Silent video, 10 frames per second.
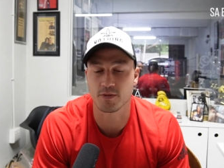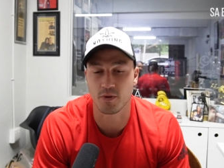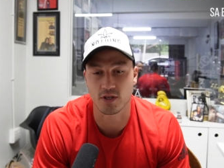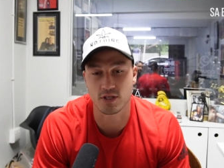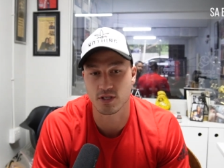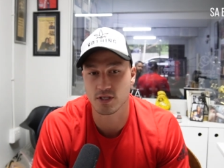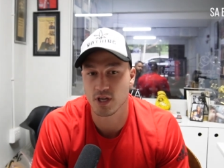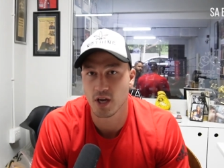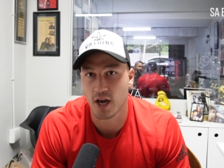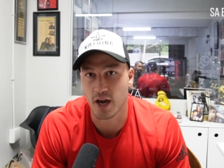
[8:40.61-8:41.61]
sponsors,
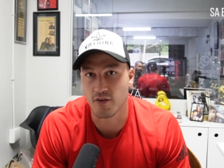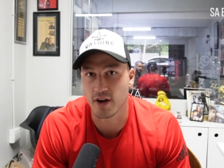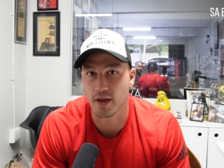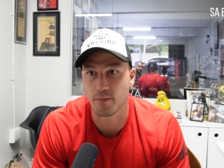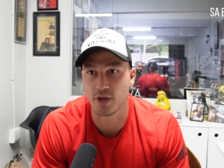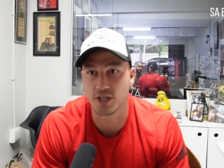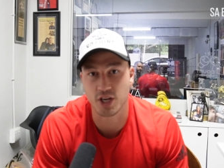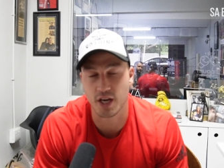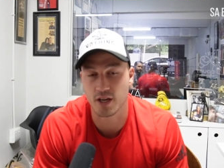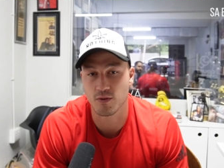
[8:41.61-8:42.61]
I really
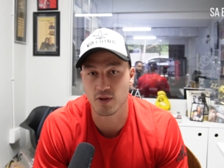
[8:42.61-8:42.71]
appreciate it.